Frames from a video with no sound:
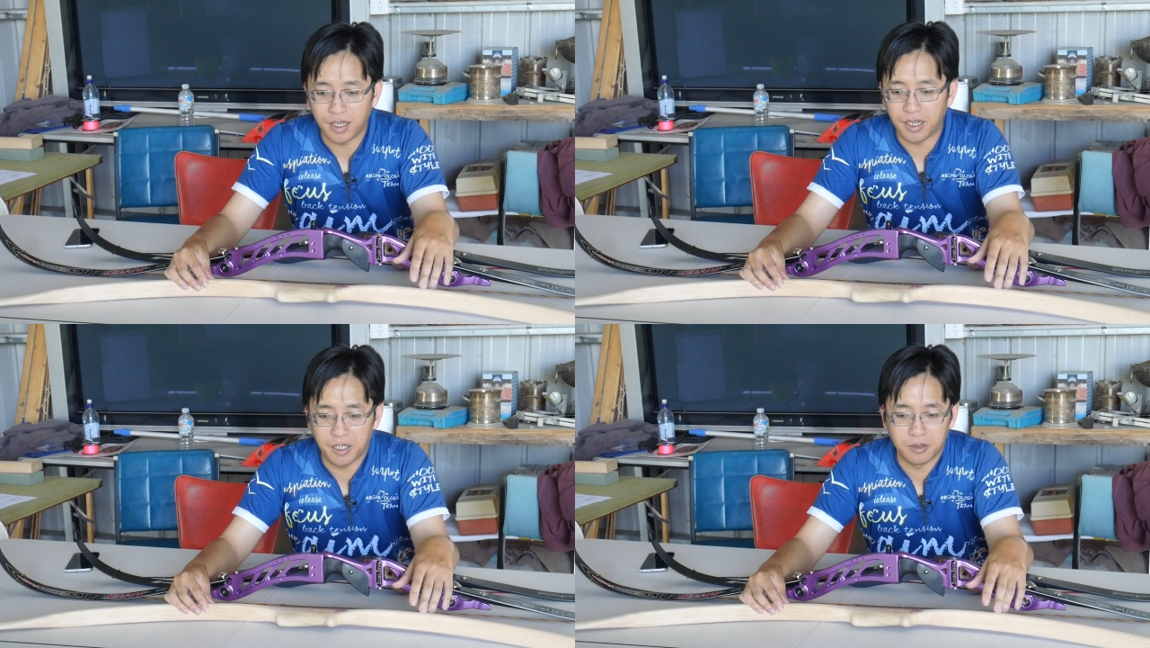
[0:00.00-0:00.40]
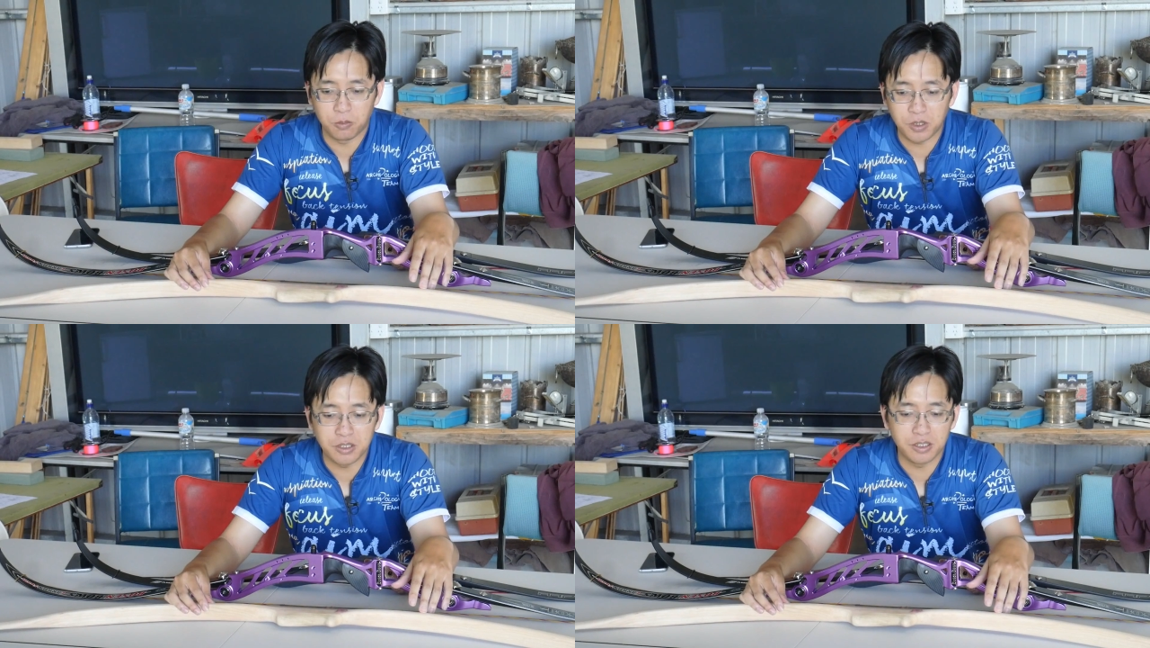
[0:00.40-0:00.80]

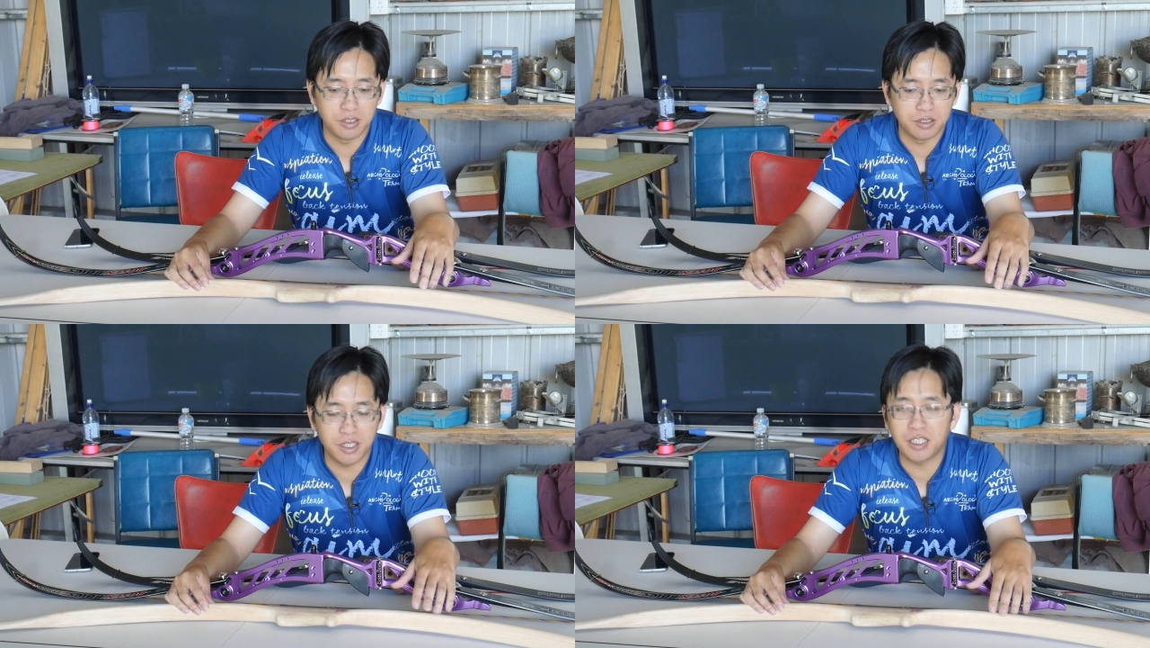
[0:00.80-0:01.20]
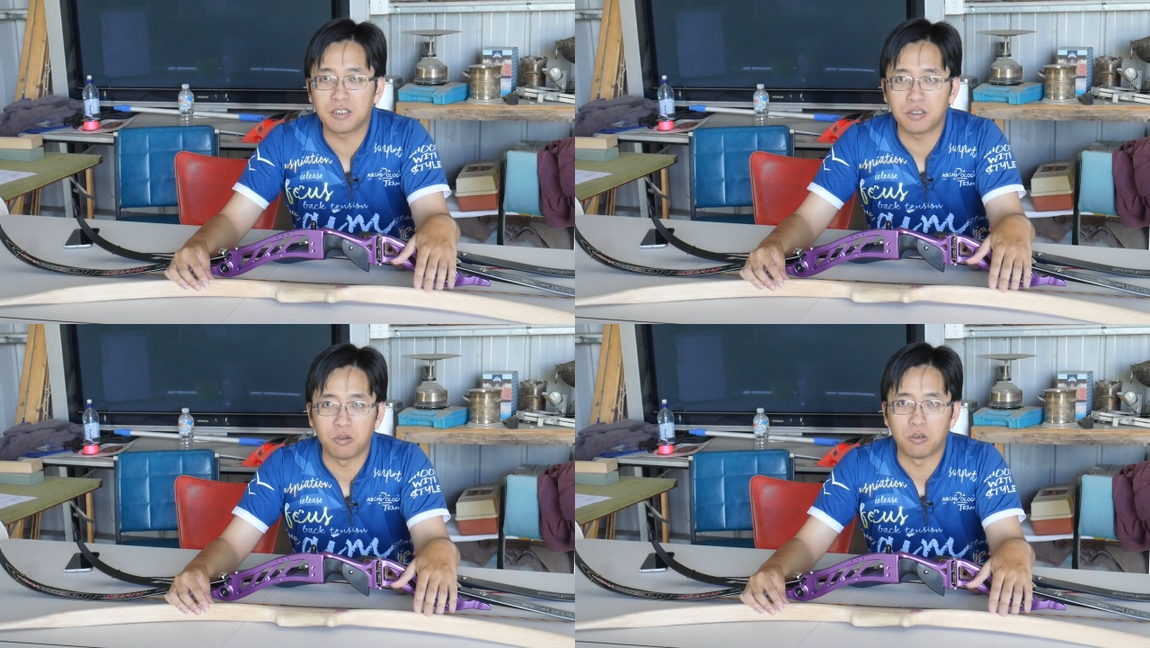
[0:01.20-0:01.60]
and when you didn't
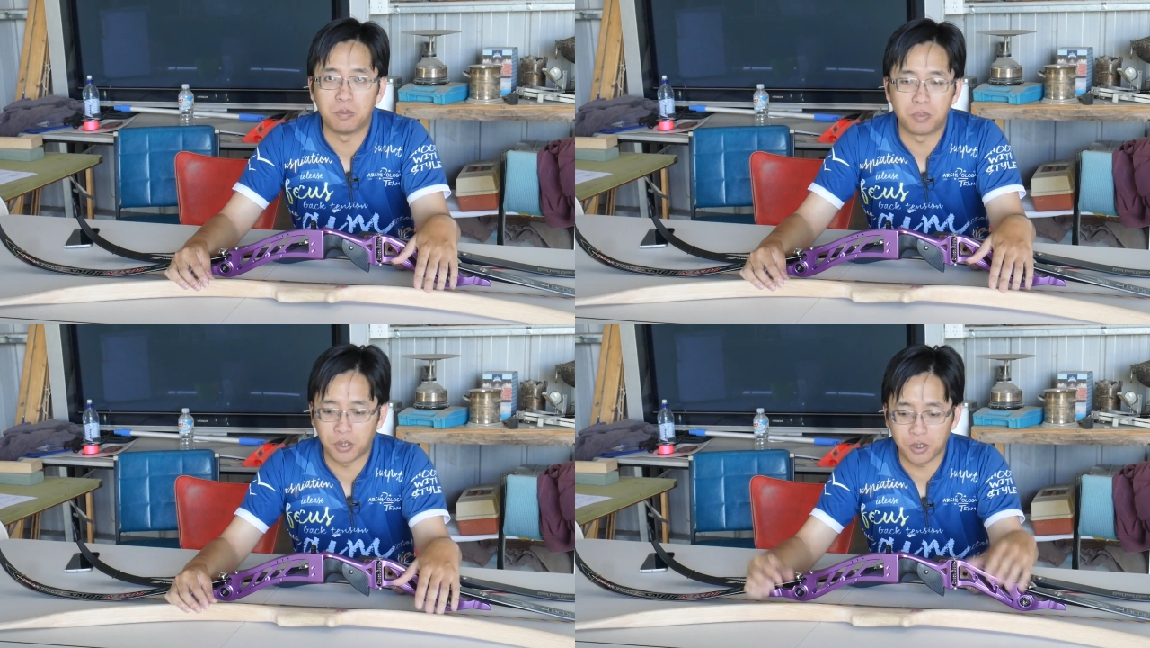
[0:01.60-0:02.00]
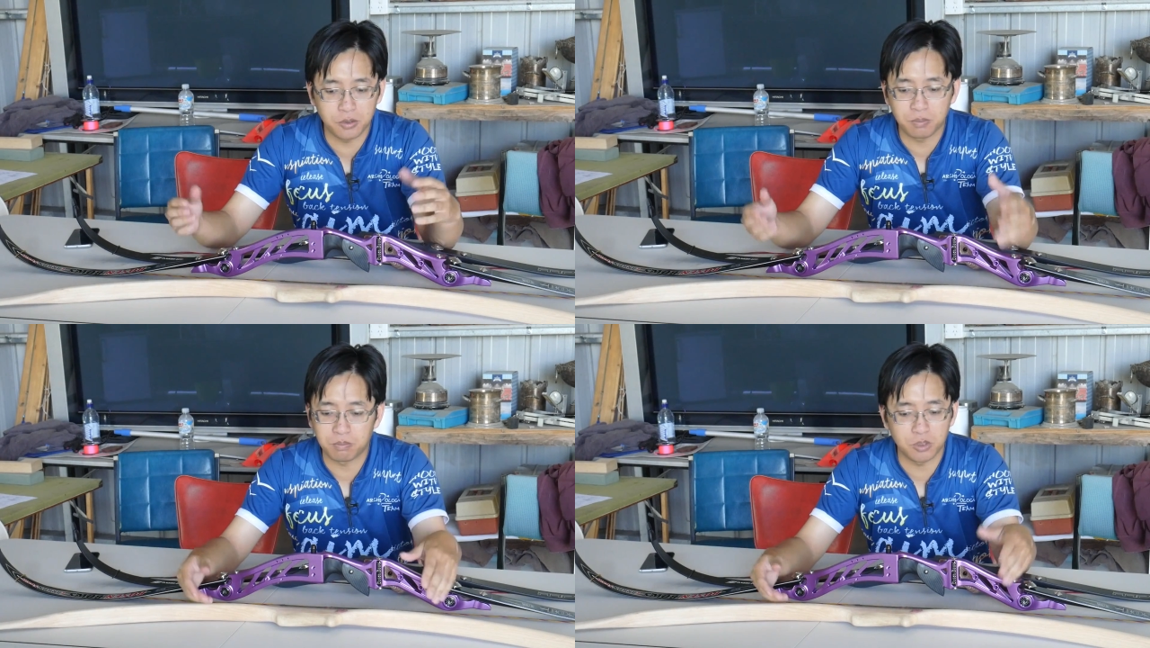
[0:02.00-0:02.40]
need it or it
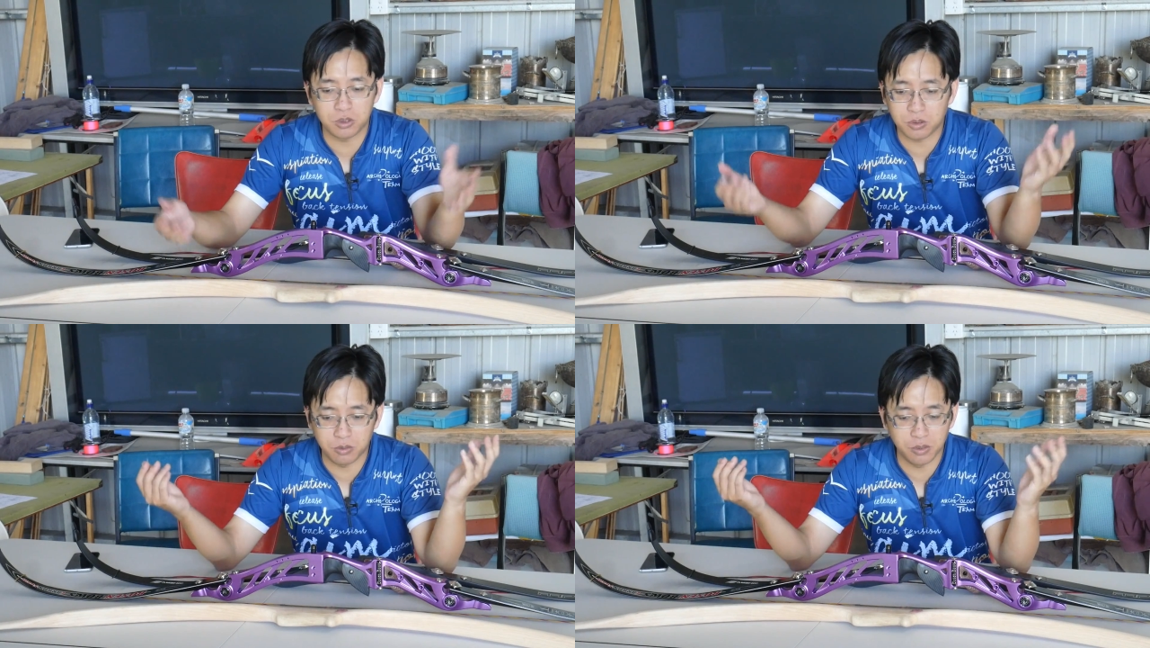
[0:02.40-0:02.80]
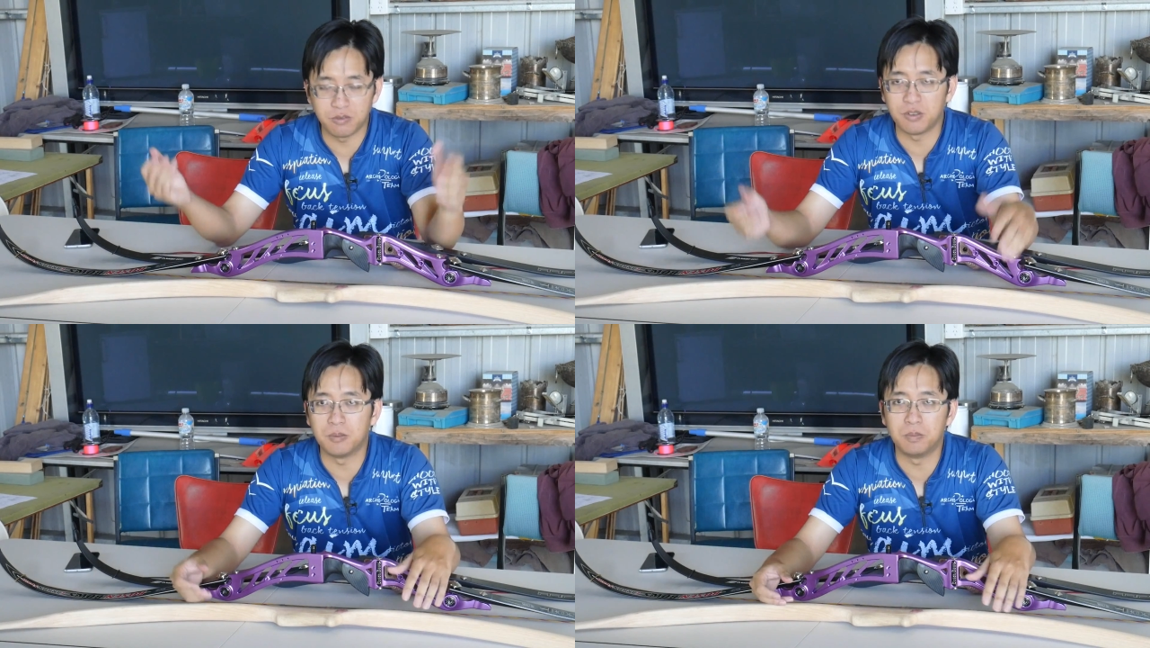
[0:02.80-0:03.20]
broke, you just got
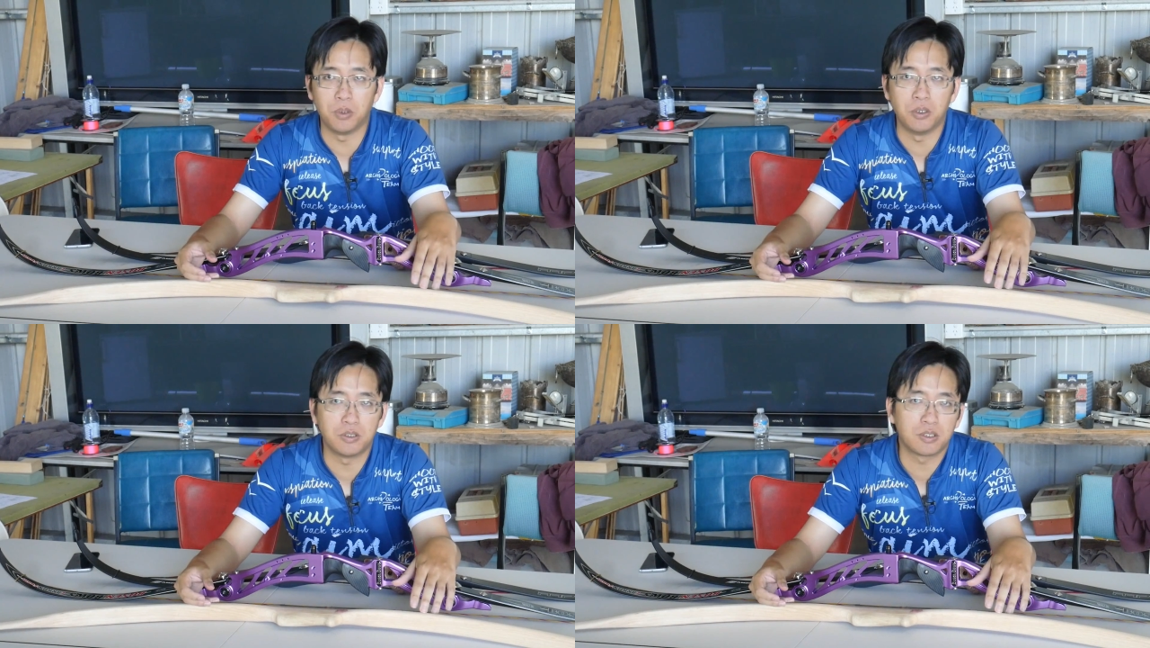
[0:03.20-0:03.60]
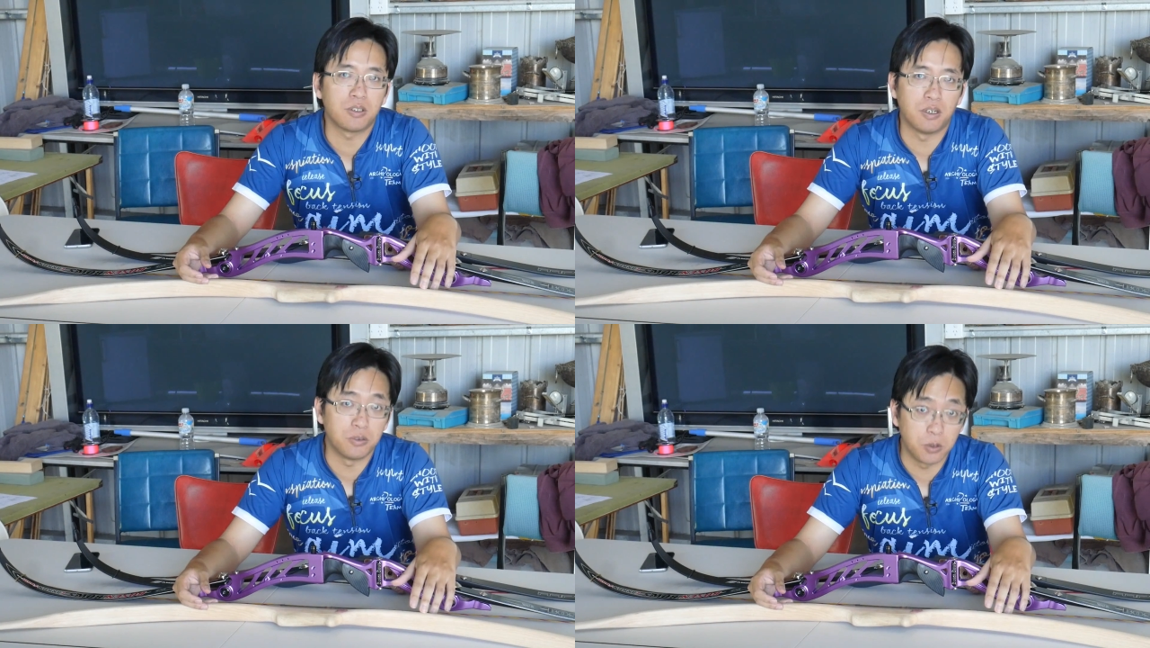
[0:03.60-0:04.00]
rid of it, burned it,
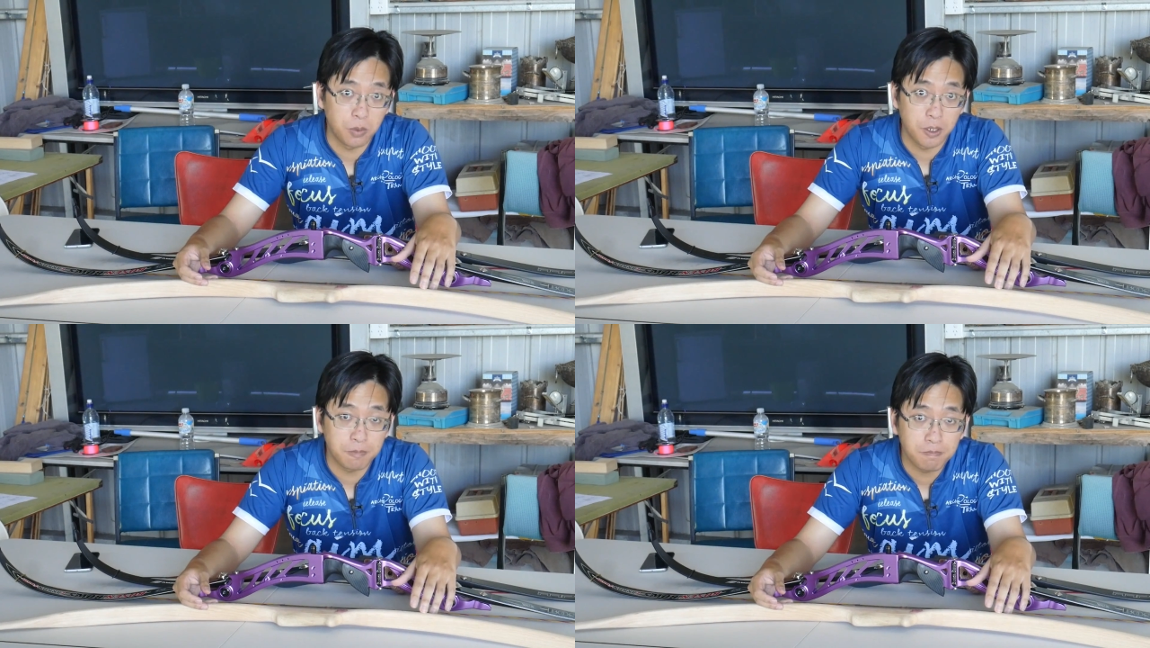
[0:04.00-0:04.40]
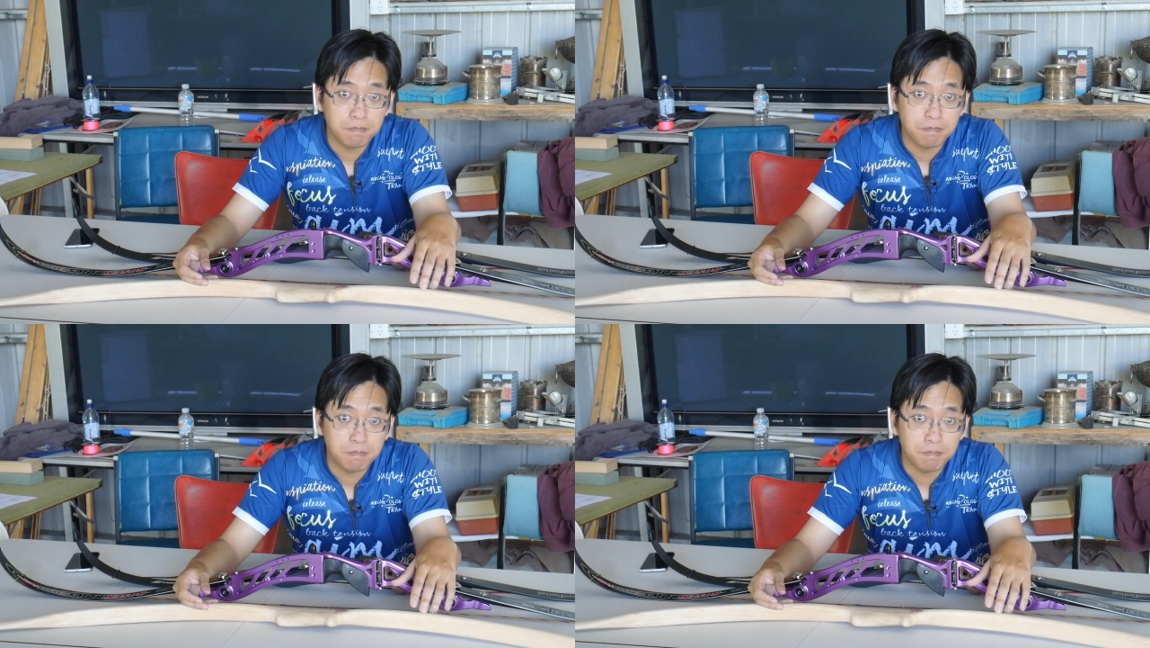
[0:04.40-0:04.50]
got a new one.